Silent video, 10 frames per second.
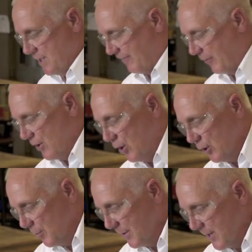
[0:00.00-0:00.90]
different
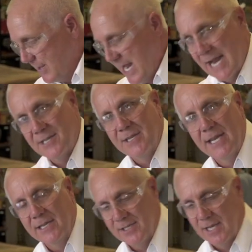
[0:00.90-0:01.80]
aluminum
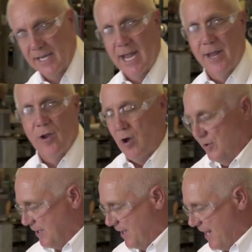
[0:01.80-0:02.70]
castings, again, all
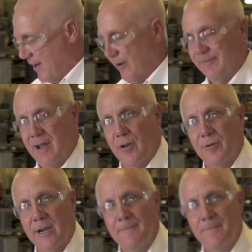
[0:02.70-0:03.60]
done at our
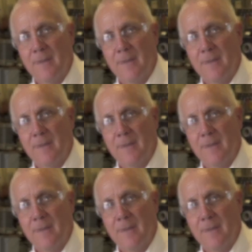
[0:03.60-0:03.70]
foundry.